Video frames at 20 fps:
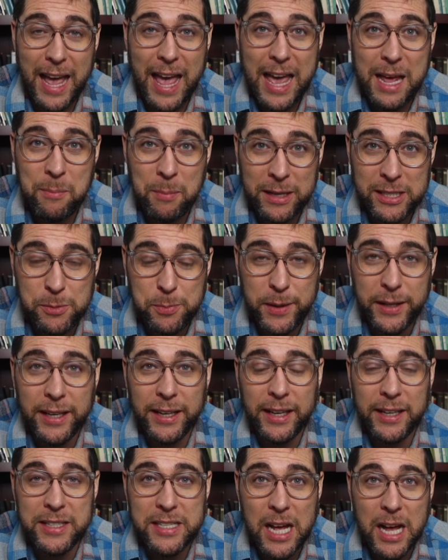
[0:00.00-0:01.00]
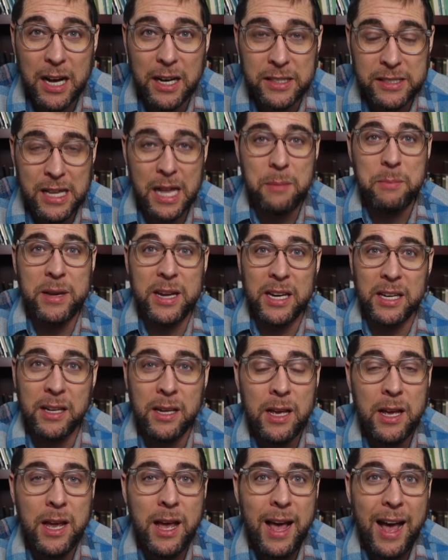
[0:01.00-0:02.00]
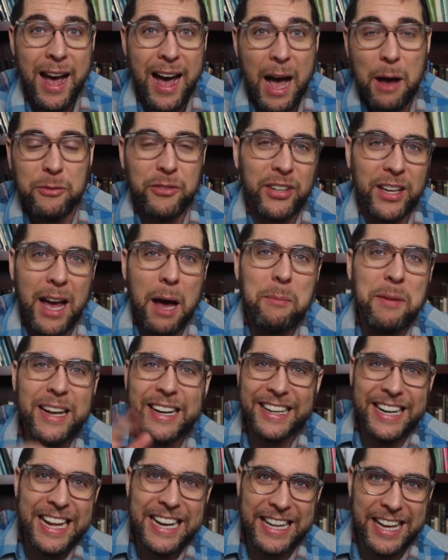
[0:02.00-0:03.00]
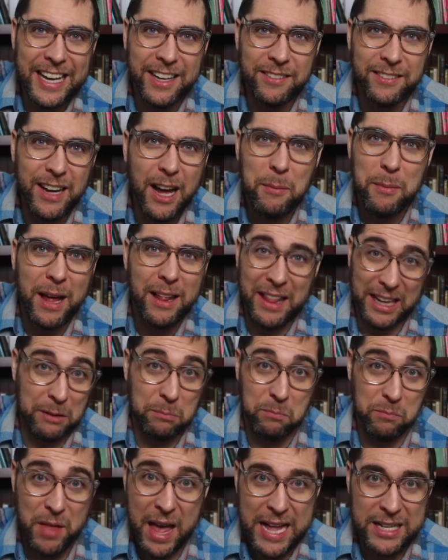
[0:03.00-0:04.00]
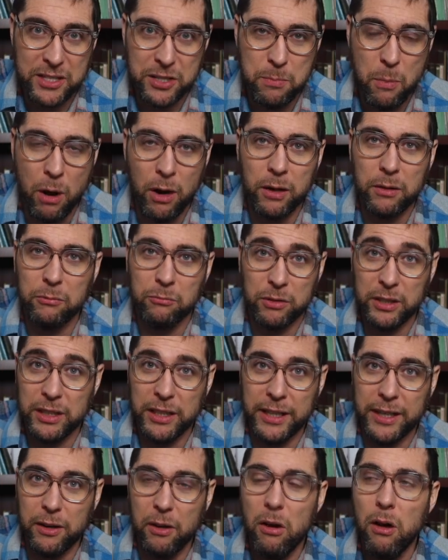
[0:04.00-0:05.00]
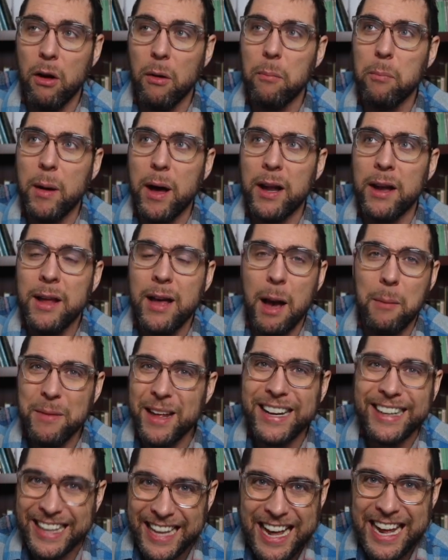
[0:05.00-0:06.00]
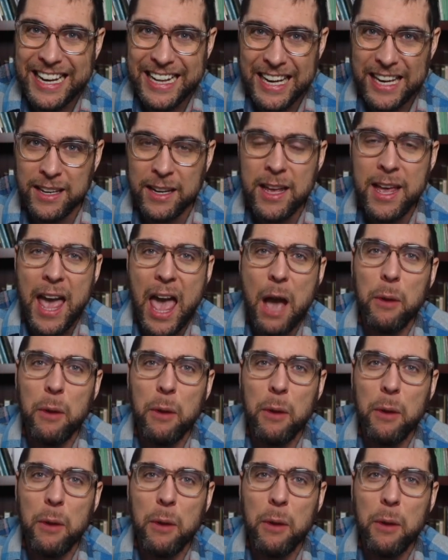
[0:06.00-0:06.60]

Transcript: And by speaking in tongues, I mean see, I'm not an idiot. Now, I'm not like that smart really at all, but I'm not an idiot.